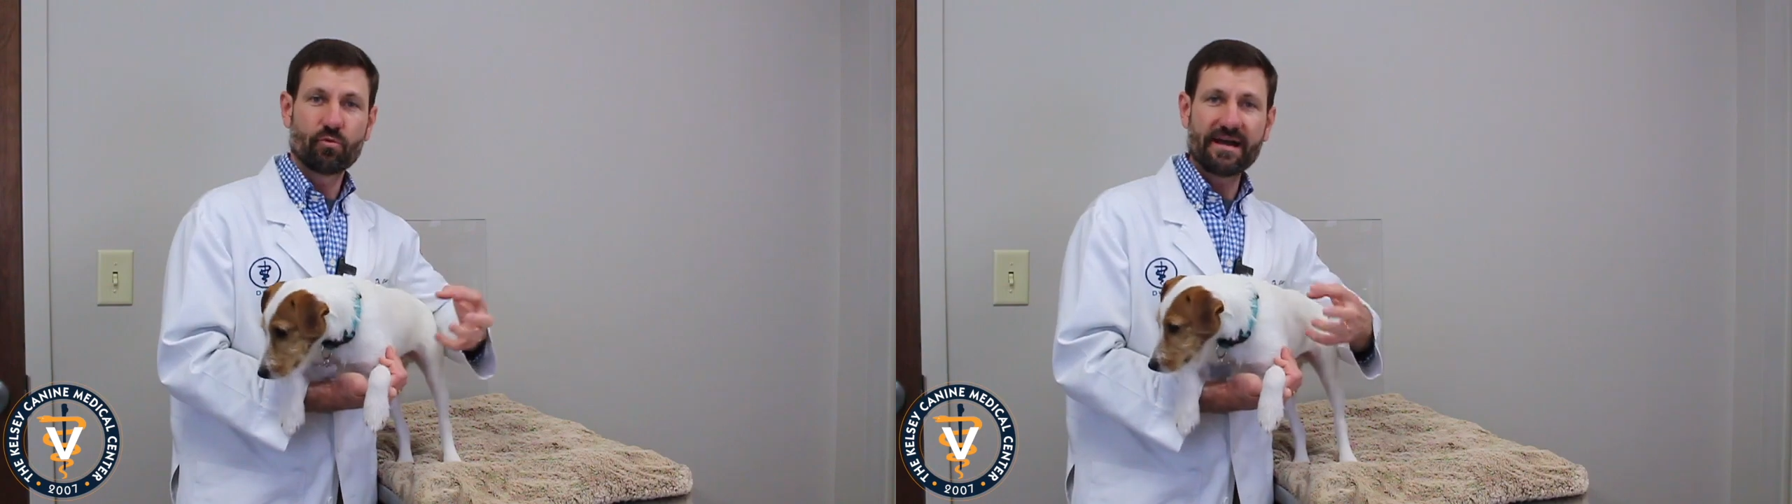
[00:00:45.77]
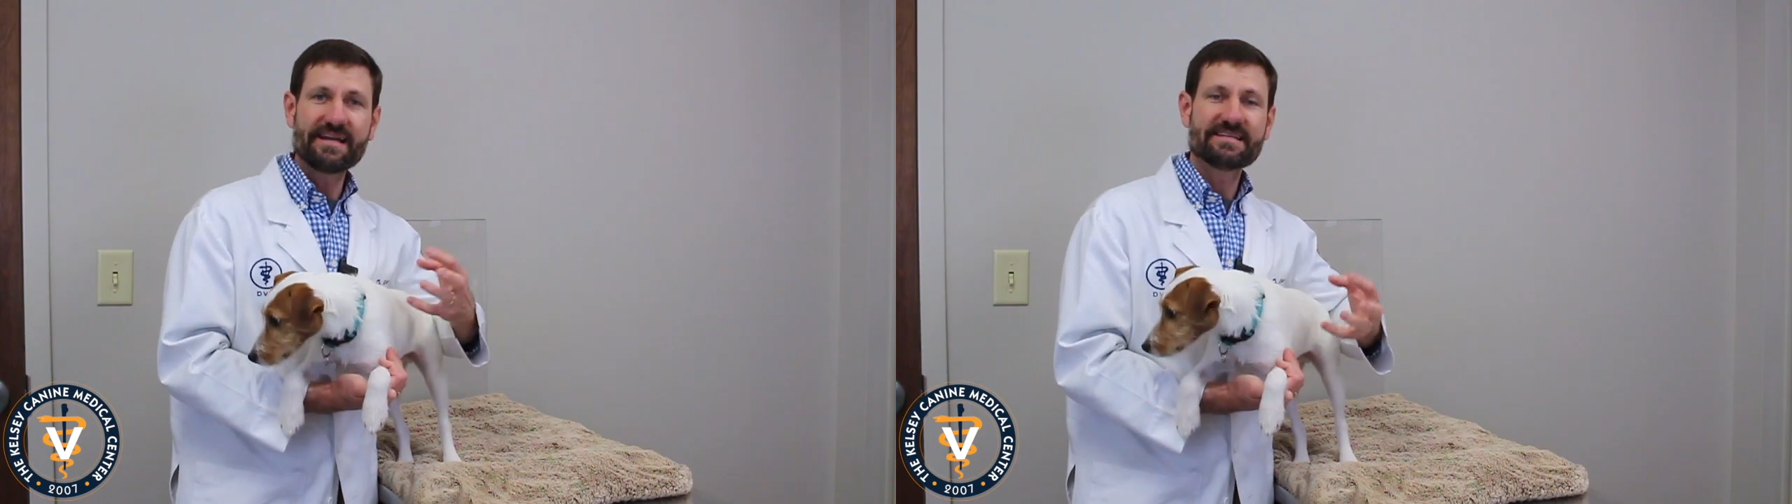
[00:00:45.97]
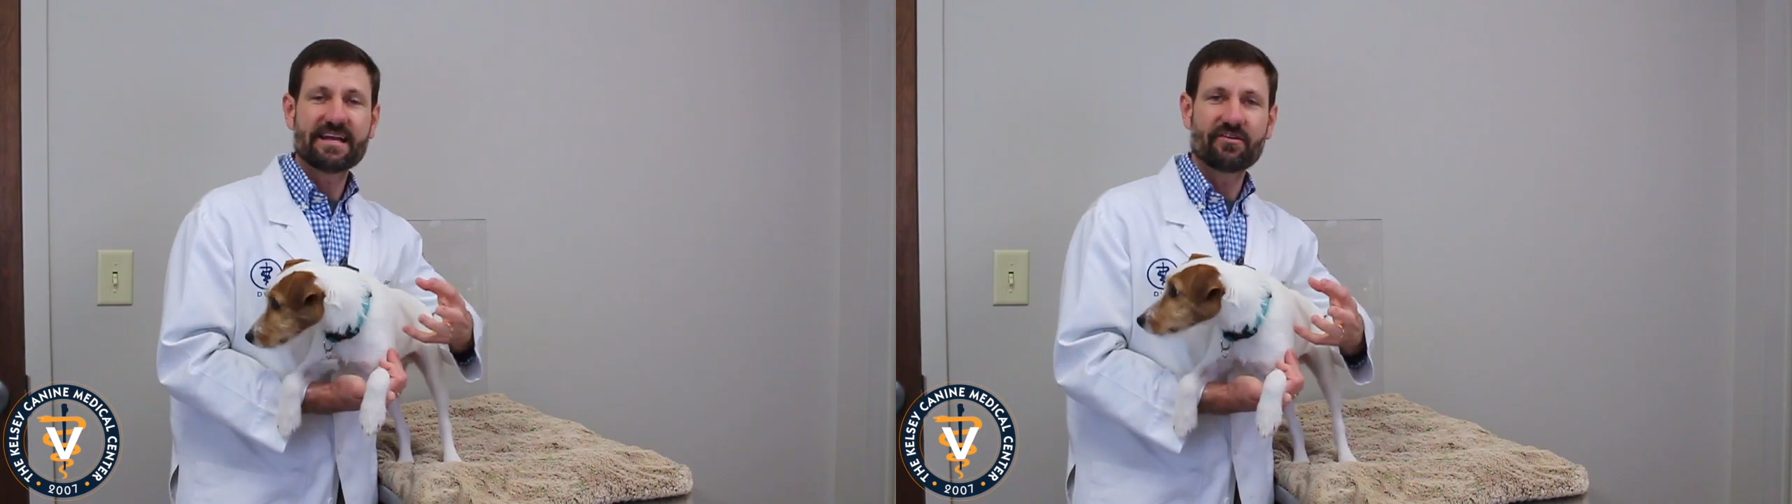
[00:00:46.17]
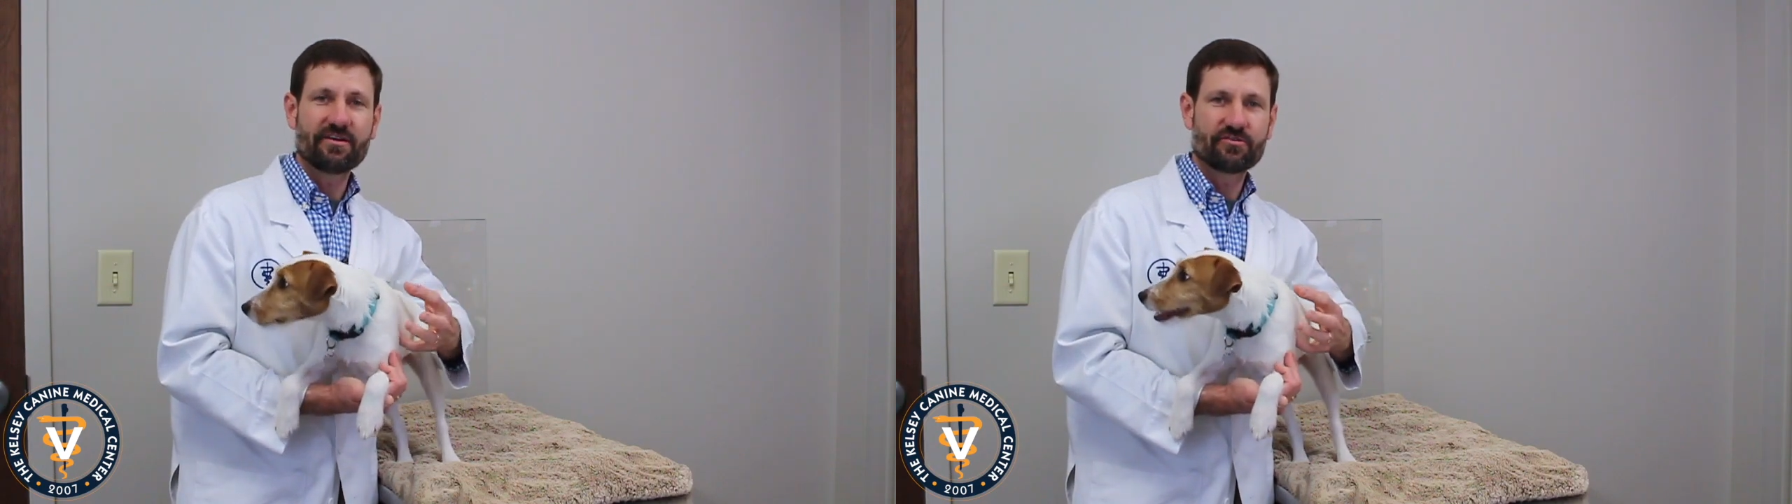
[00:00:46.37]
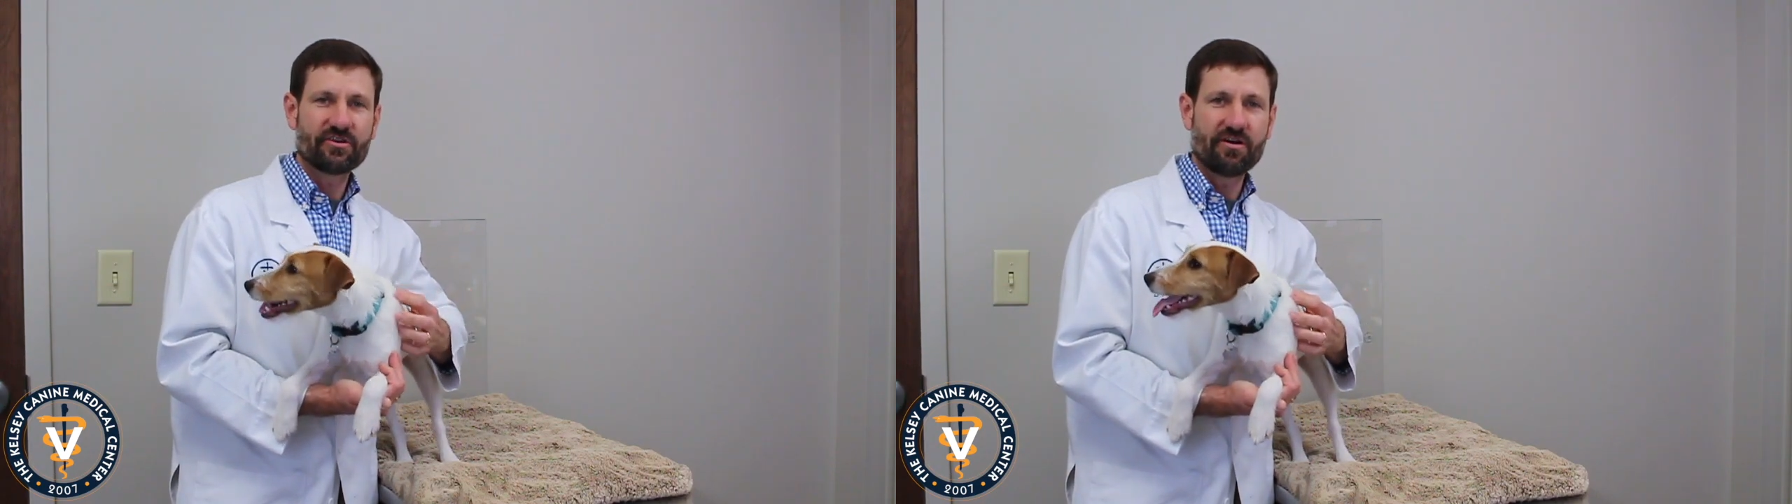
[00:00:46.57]
white
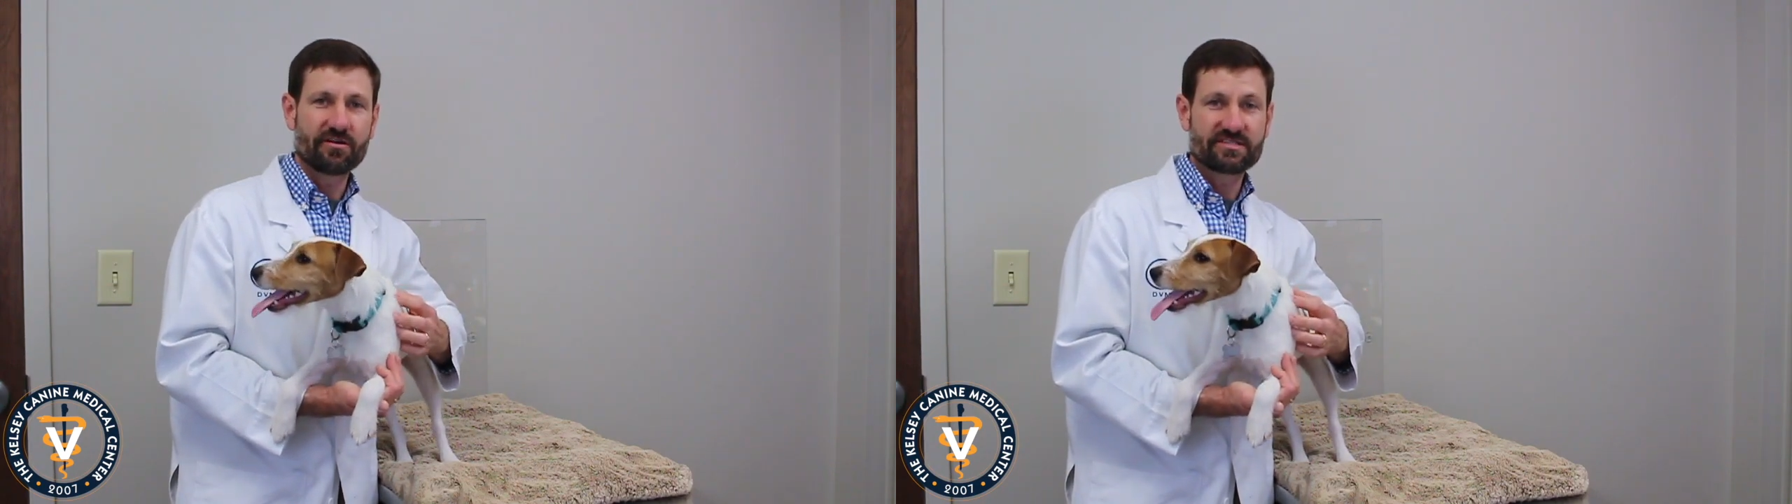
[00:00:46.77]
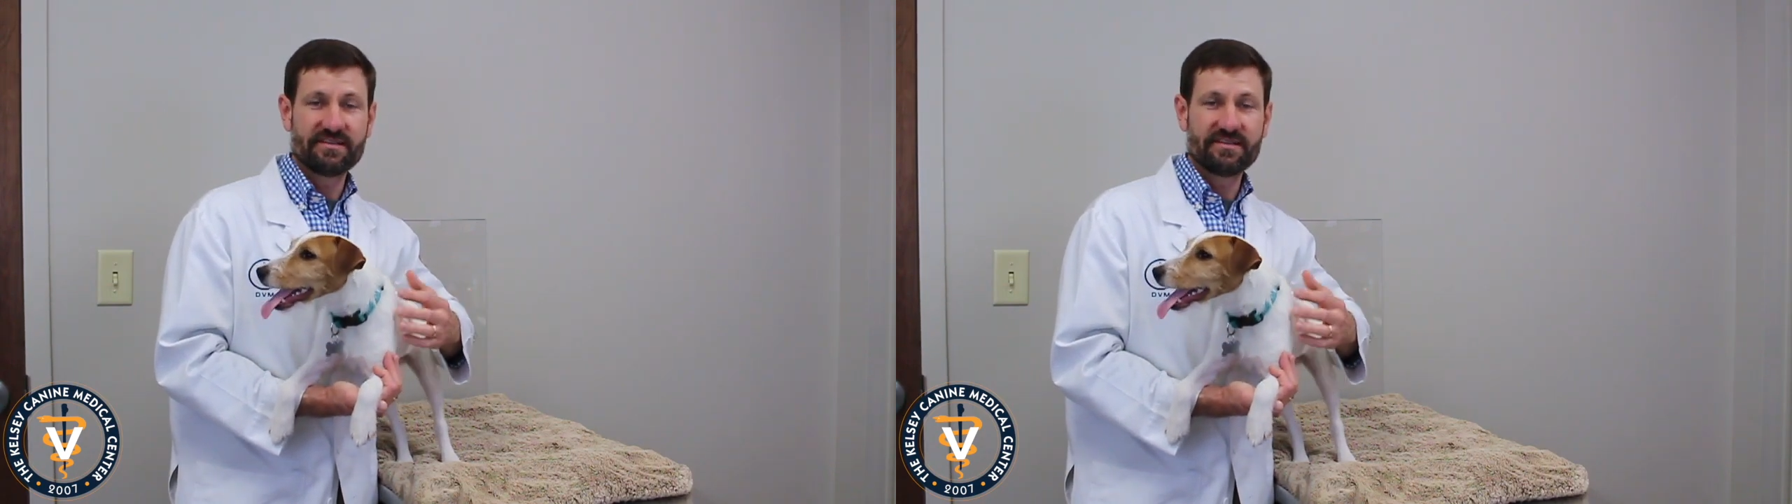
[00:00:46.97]
terrier dogs,